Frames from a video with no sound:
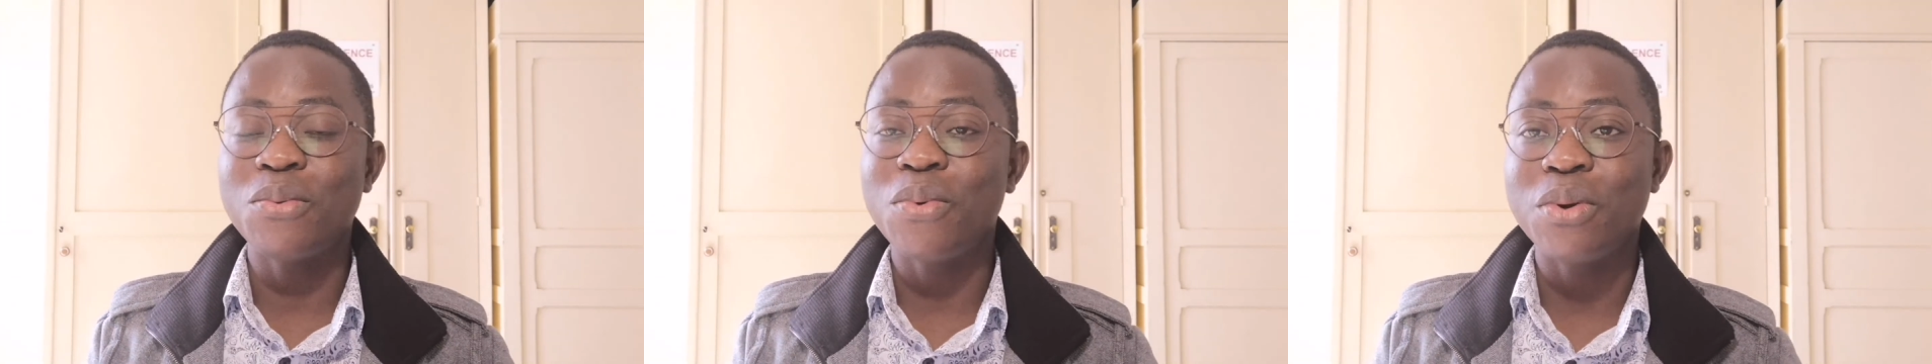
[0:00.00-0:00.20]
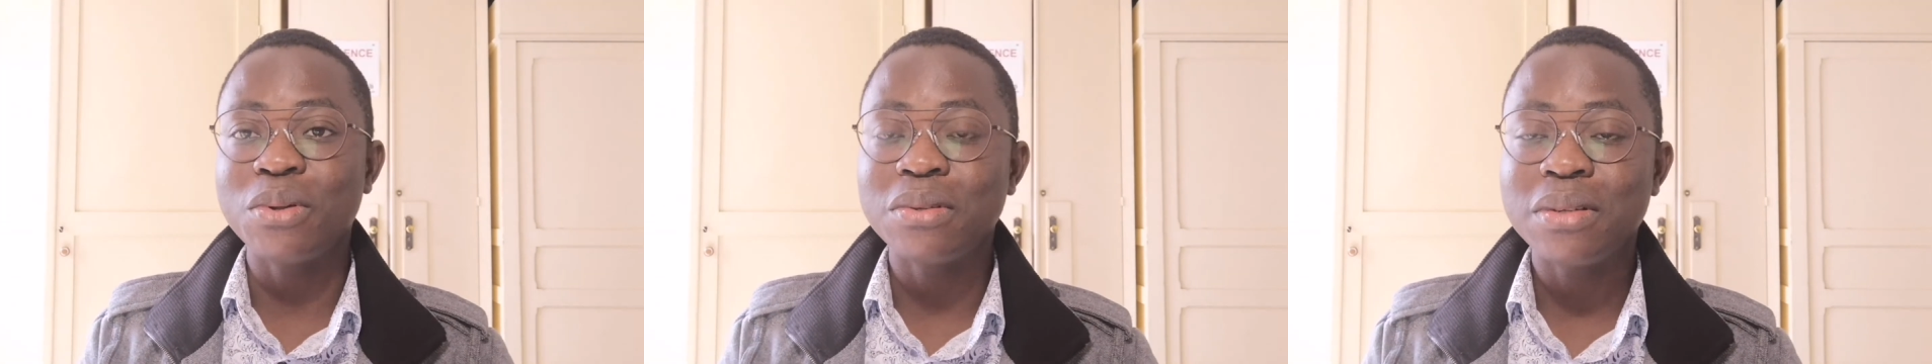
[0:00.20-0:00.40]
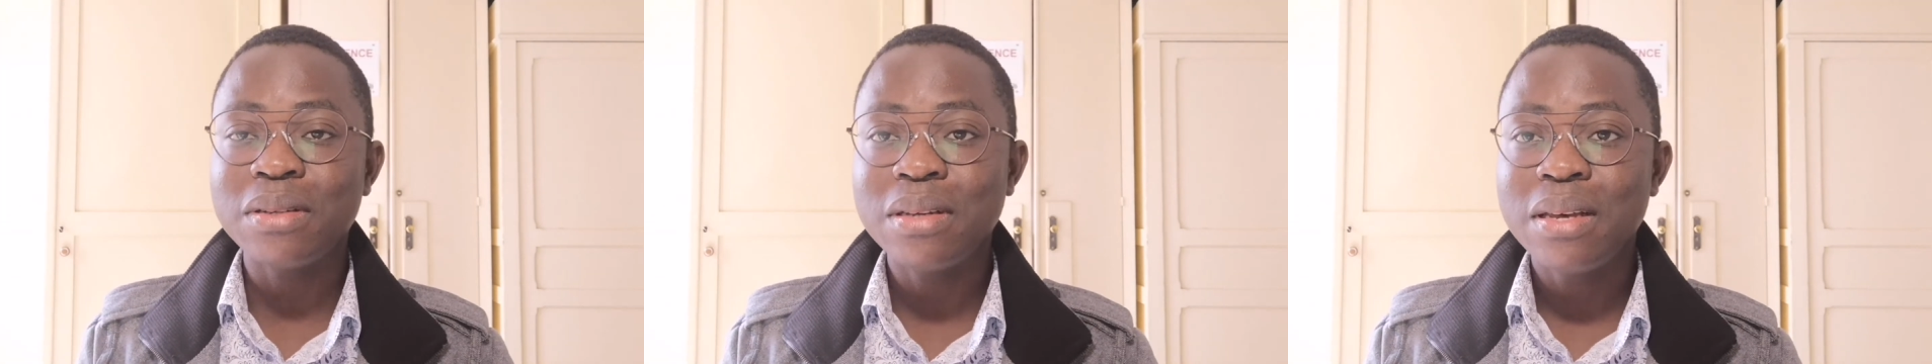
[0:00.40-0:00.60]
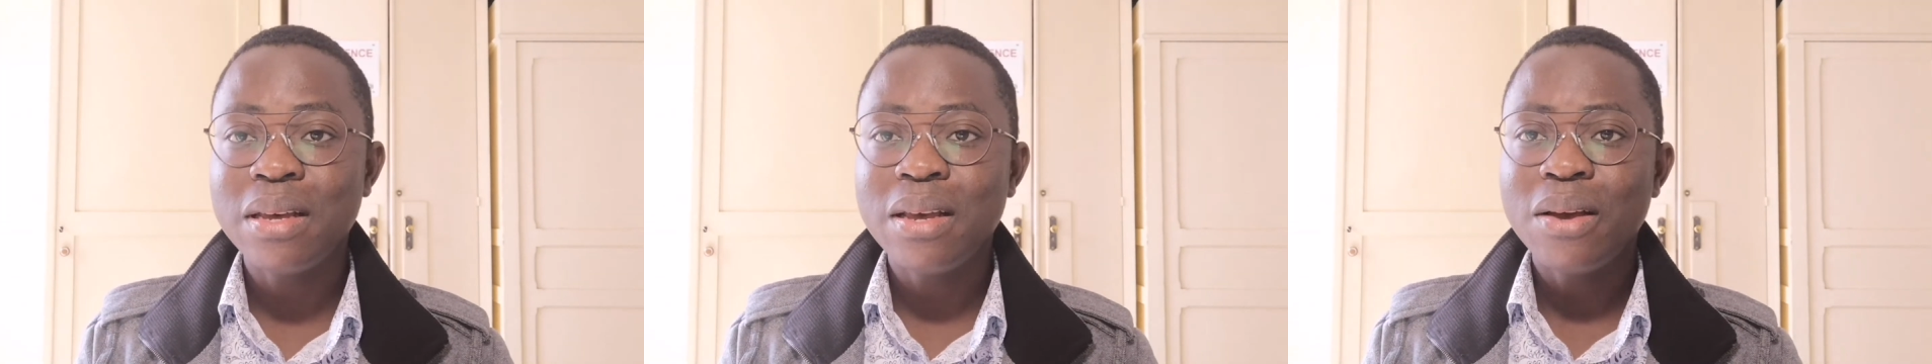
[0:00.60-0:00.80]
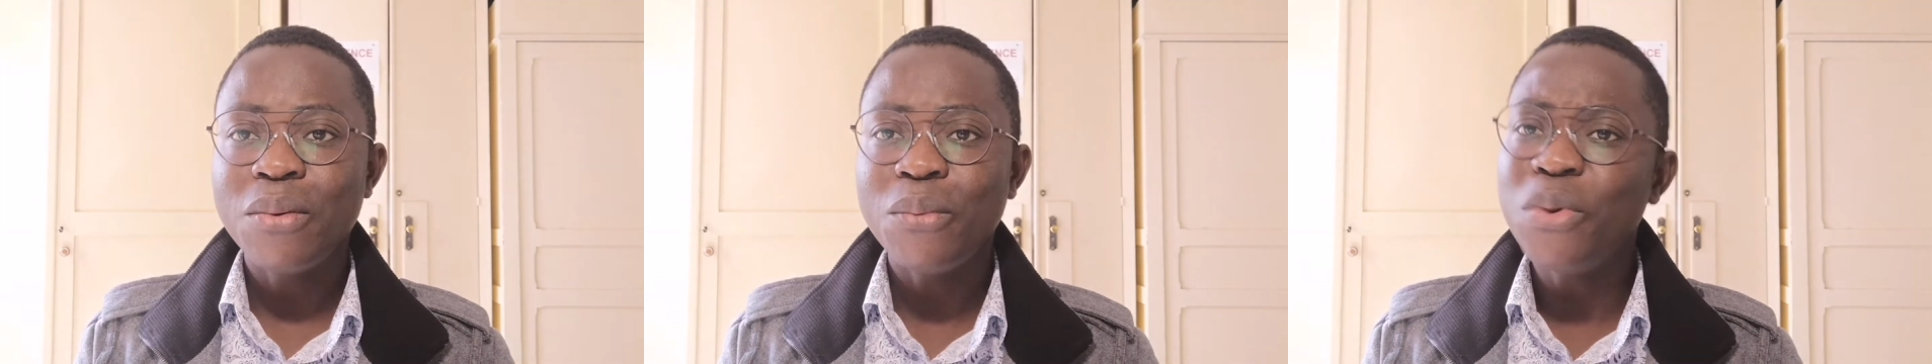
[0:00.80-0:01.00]
world.
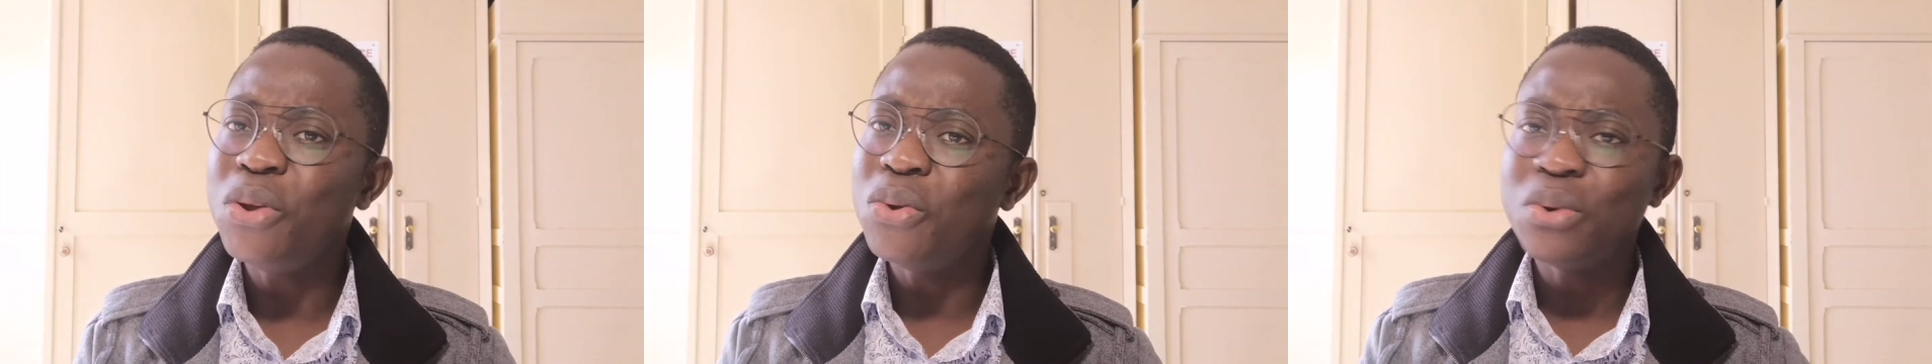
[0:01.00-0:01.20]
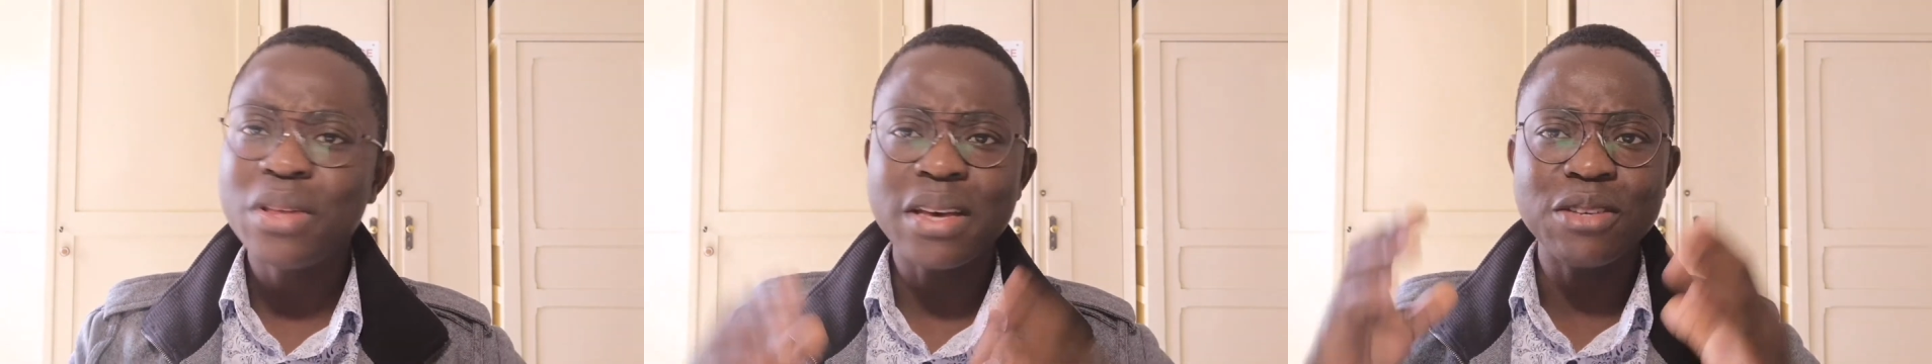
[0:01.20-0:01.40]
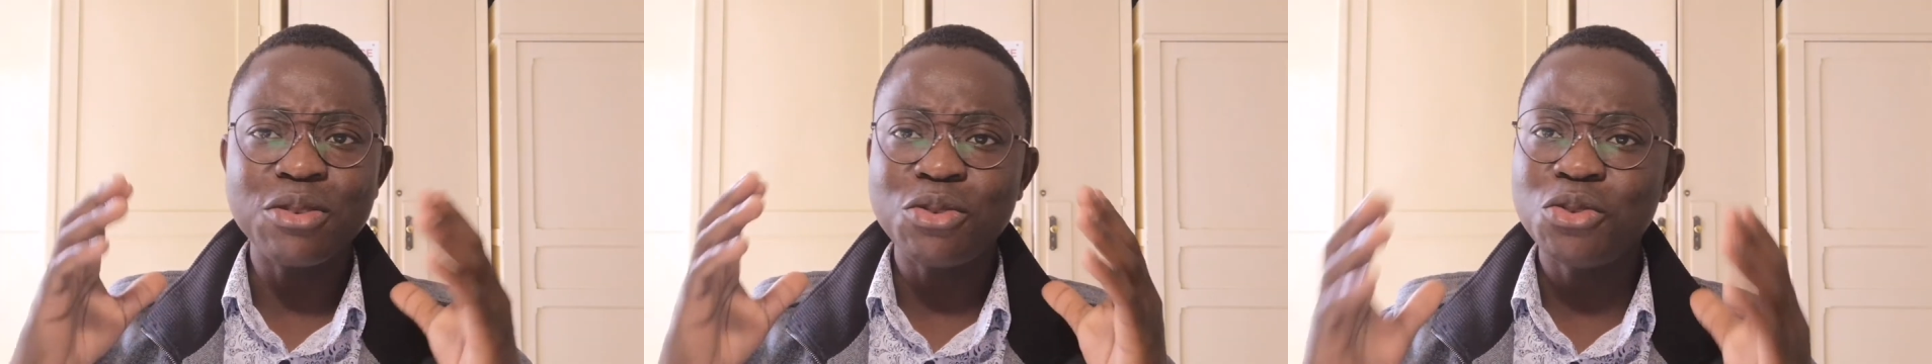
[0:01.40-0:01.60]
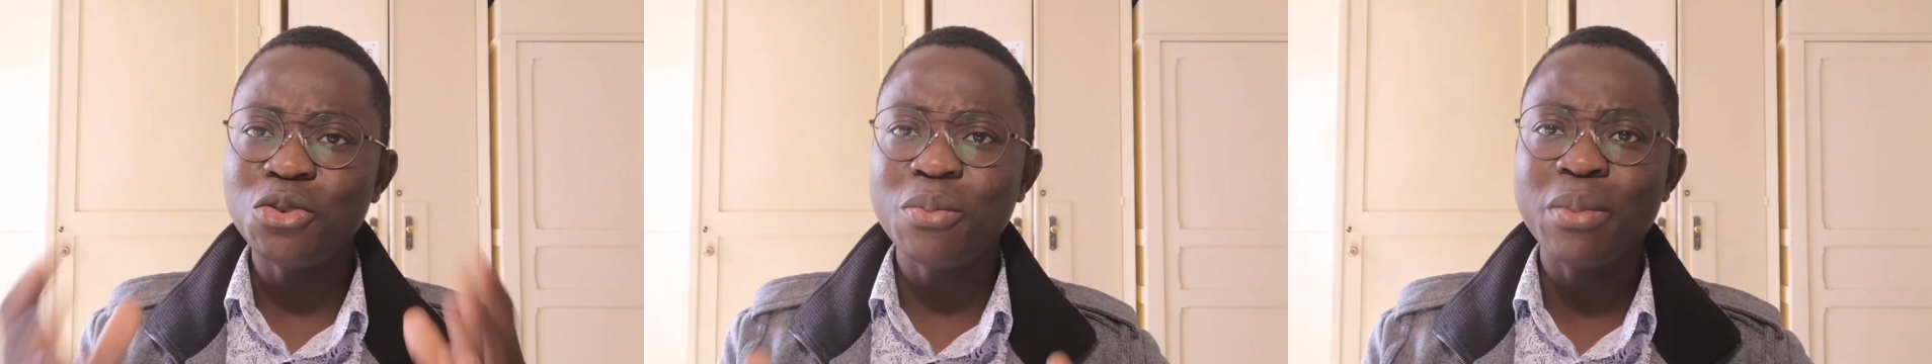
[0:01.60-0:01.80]
We know there is so